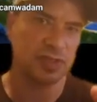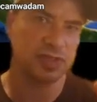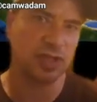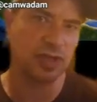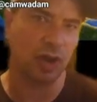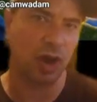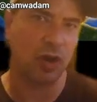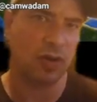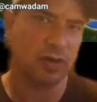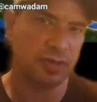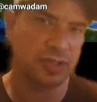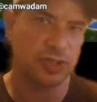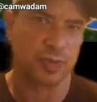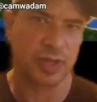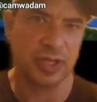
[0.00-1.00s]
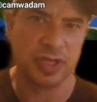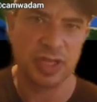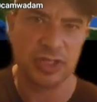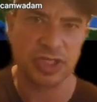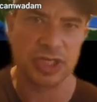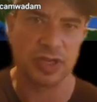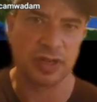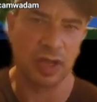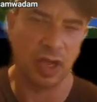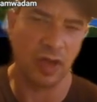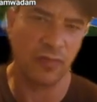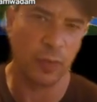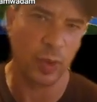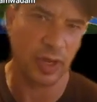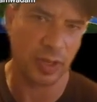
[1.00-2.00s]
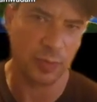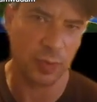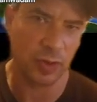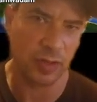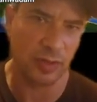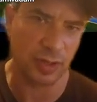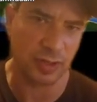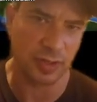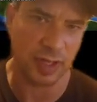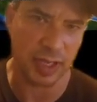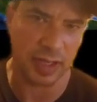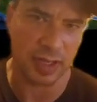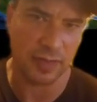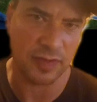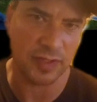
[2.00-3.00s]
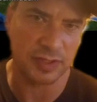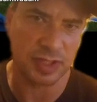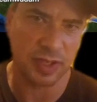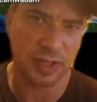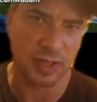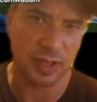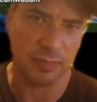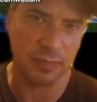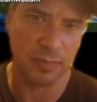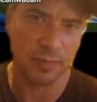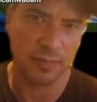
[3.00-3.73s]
is an artist's rendition of what it would have looked like at the time.